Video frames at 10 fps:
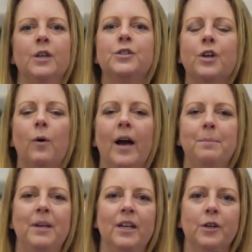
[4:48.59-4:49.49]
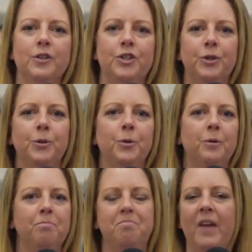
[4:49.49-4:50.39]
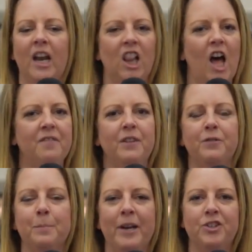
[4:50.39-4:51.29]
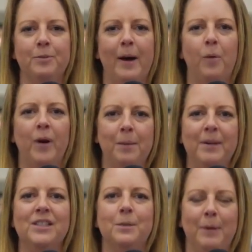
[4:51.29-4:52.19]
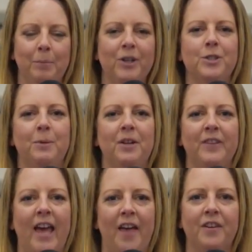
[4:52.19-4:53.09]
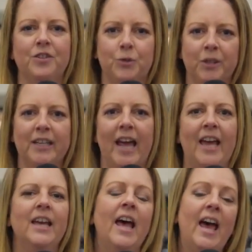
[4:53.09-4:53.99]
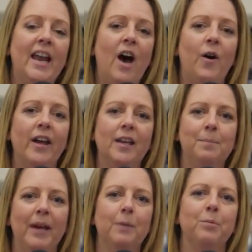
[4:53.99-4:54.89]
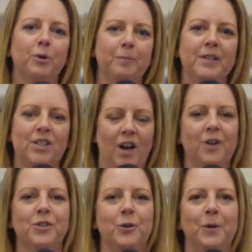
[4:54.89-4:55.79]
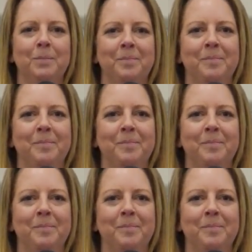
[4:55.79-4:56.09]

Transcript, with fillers: so I'm here to get a lot of information about what it means to be a principal of a Catholic school today and how I can make improvements on our school.